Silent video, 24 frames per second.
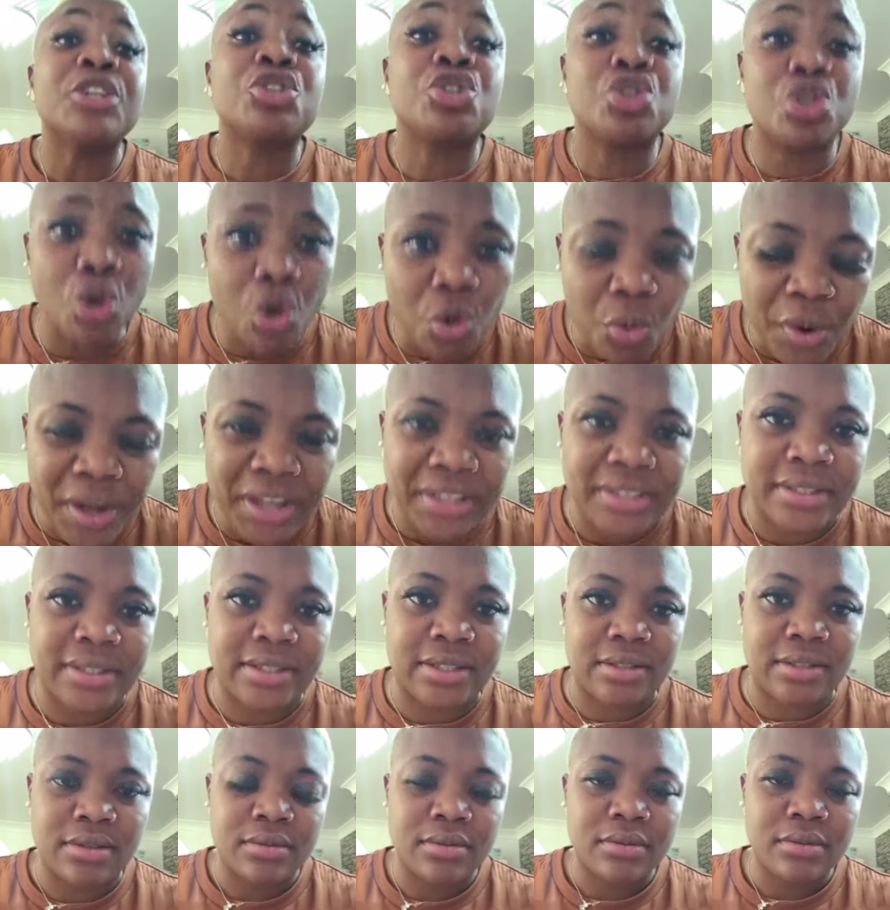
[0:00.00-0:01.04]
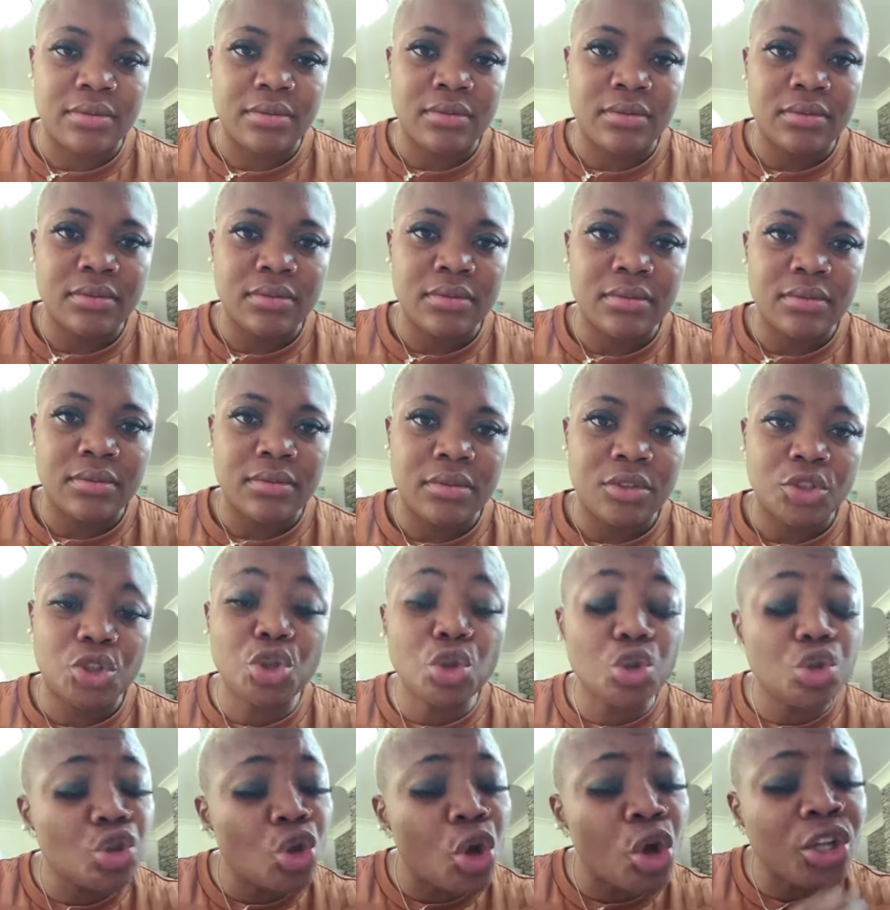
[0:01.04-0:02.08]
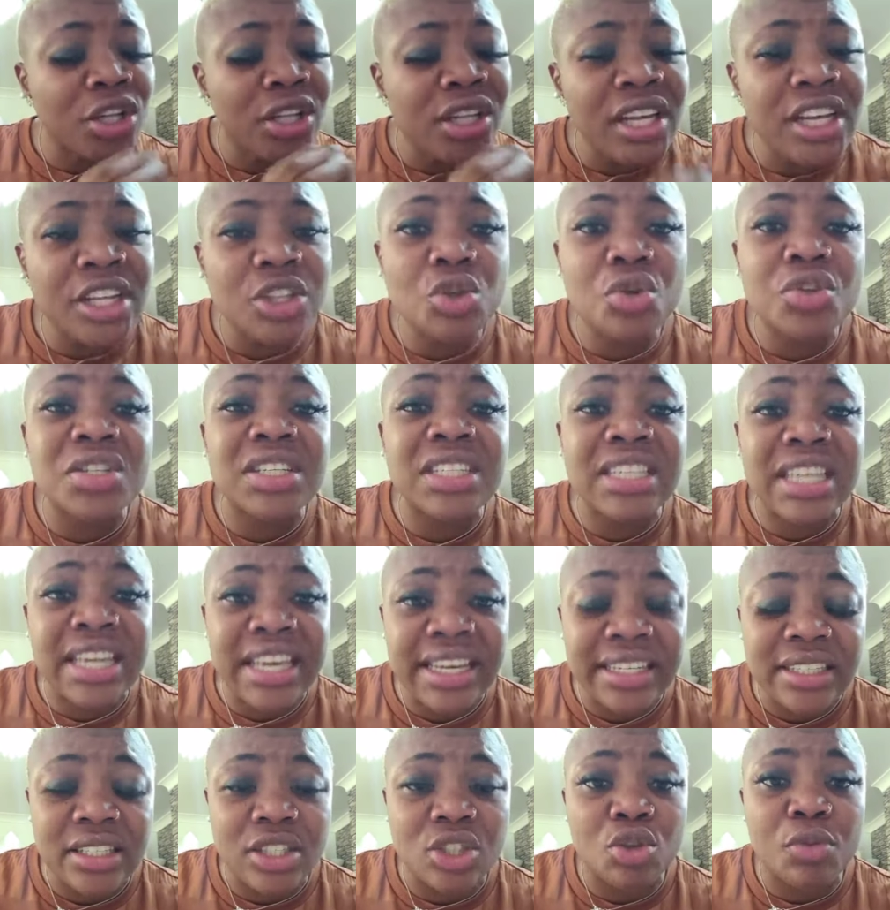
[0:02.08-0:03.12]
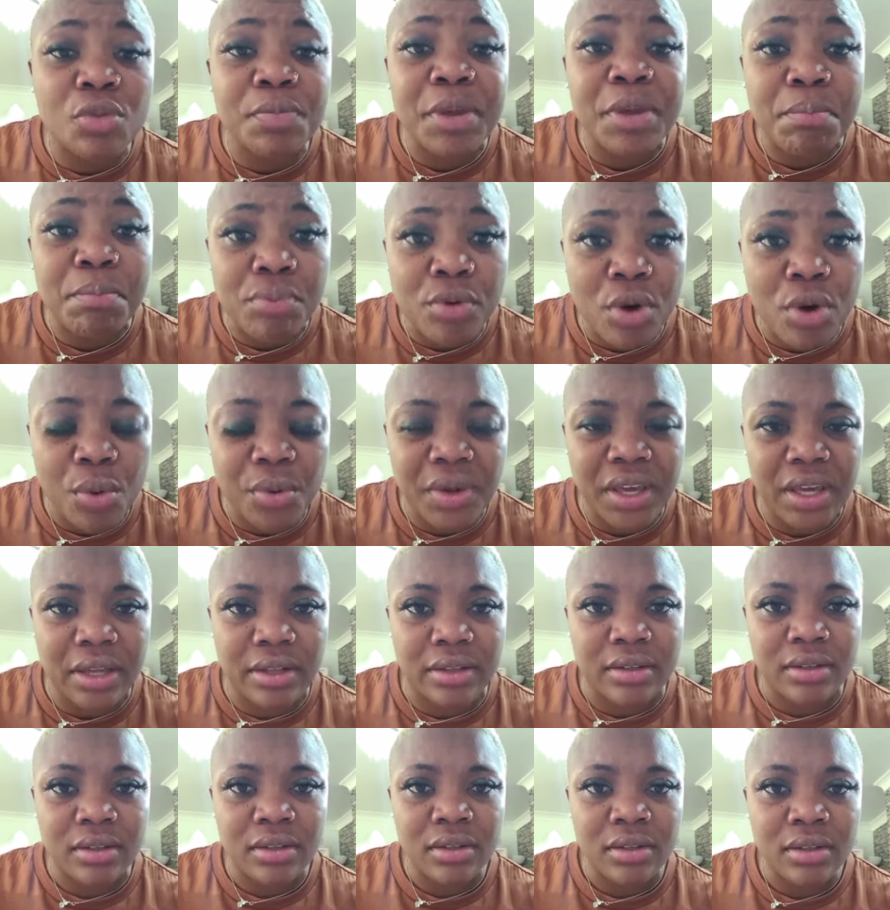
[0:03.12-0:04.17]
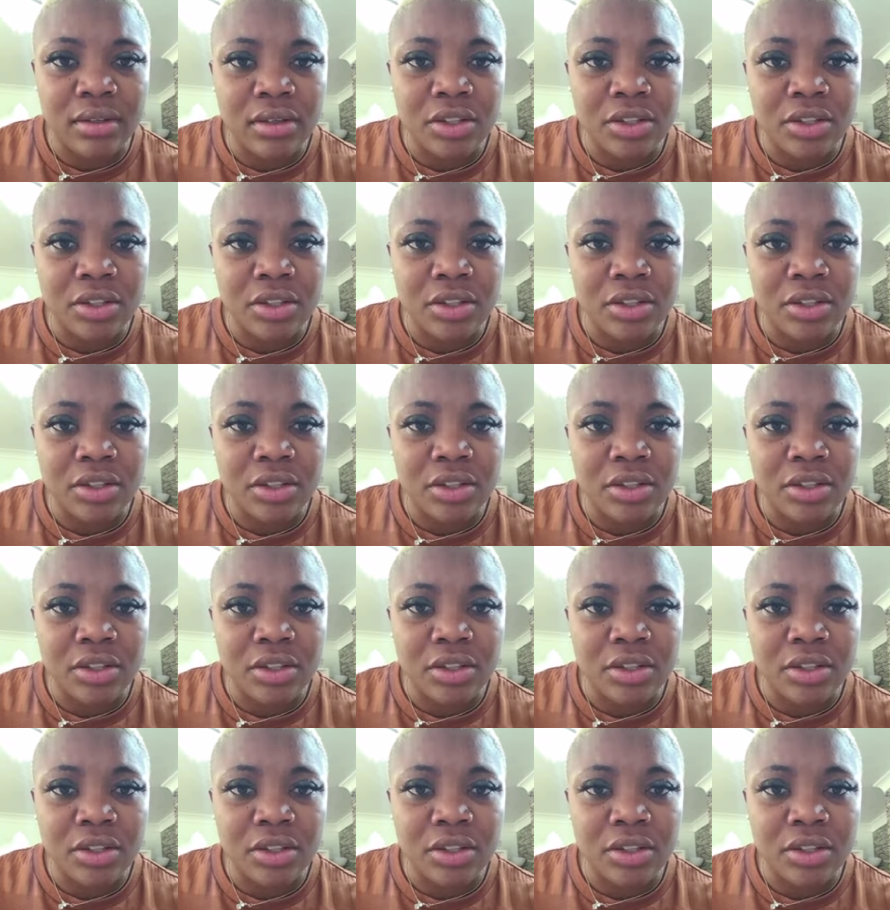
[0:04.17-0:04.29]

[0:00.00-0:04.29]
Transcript: Do it. You don't need those kids to be broken.